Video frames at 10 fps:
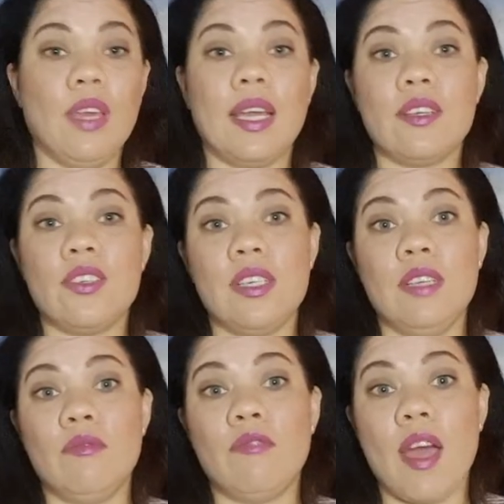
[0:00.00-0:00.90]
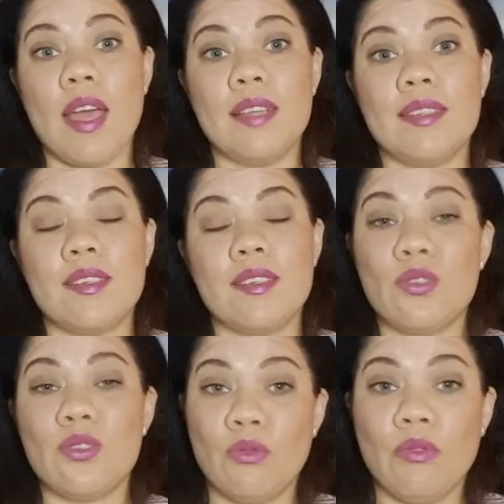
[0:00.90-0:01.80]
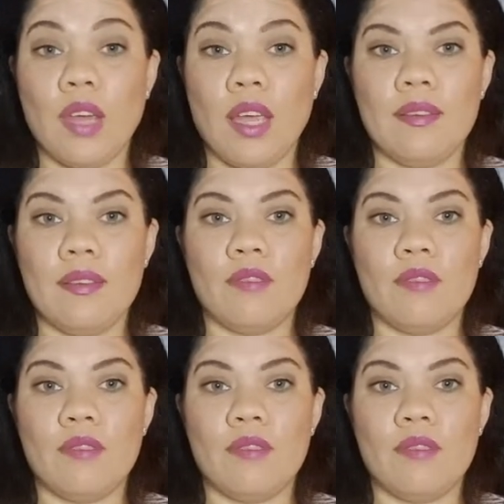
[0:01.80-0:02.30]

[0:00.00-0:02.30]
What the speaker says: actually write a story